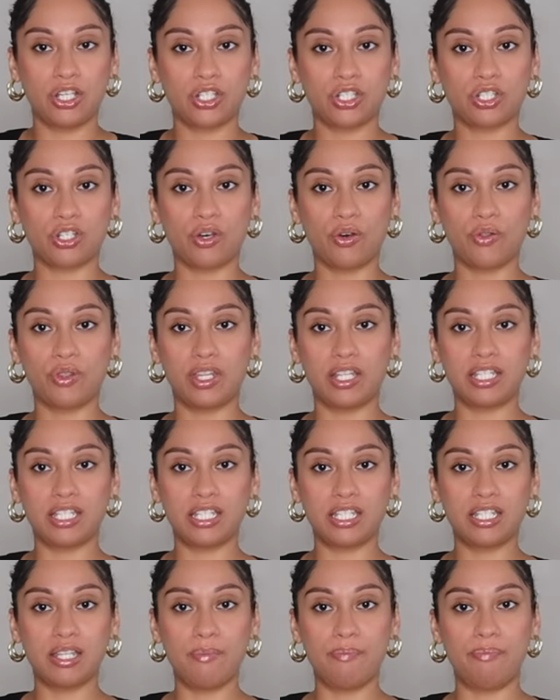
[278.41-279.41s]
So this
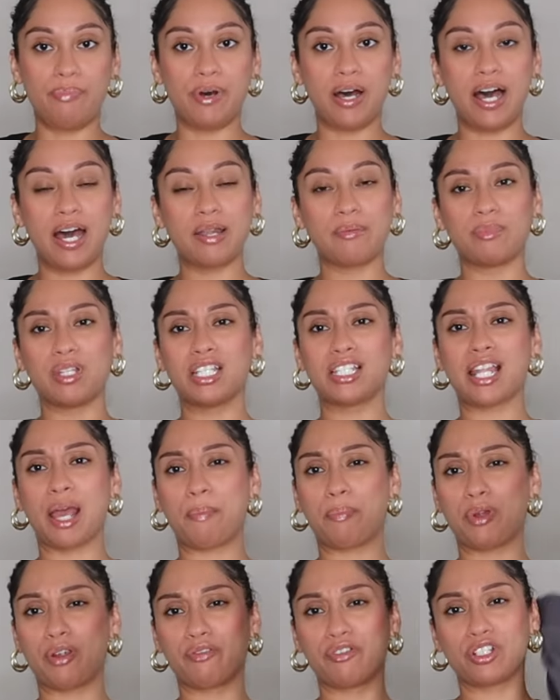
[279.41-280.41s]
is the bottom. This is
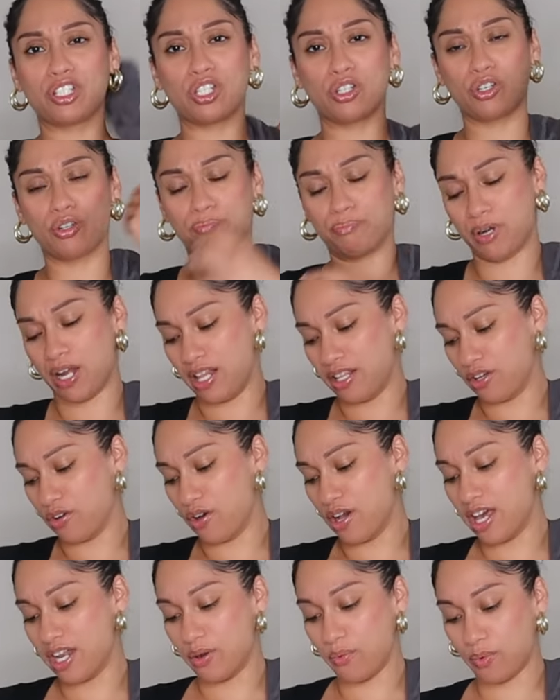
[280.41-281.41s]
like perfect to probably
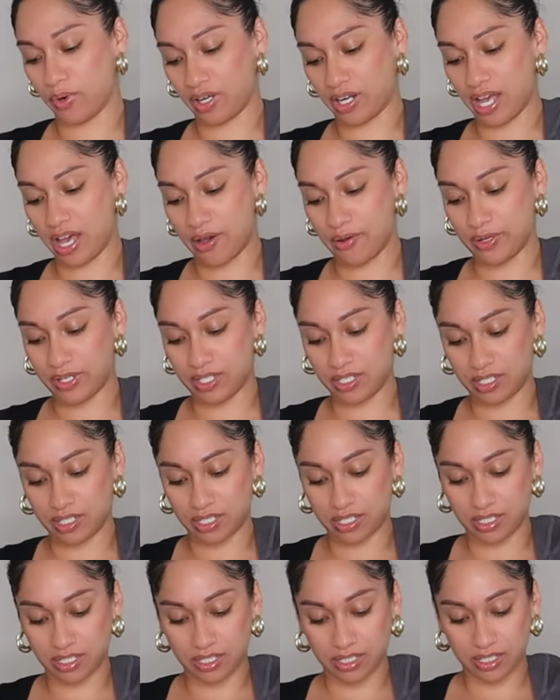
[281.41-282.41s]
go ahead and work out
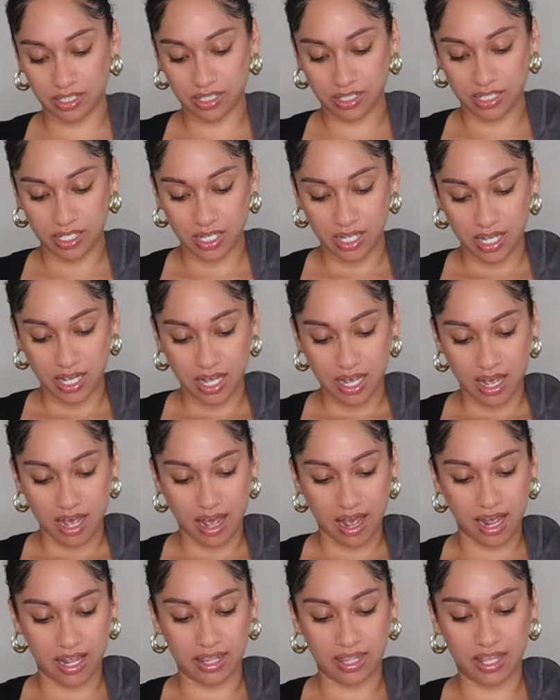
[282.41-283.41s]
in.
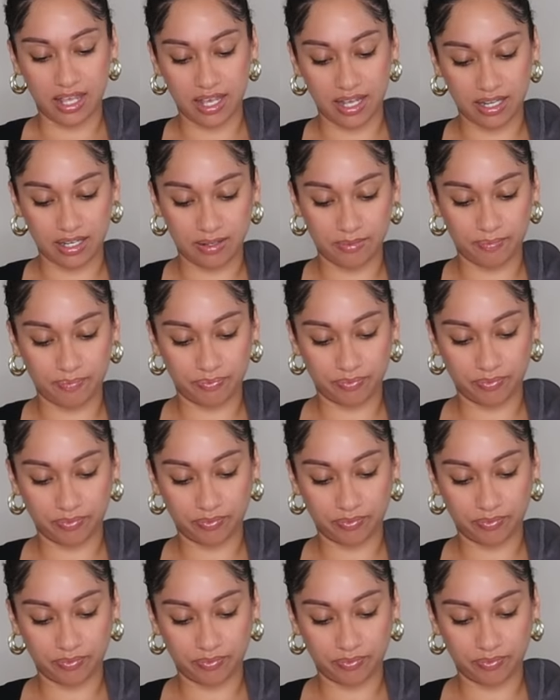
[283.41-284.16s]
And then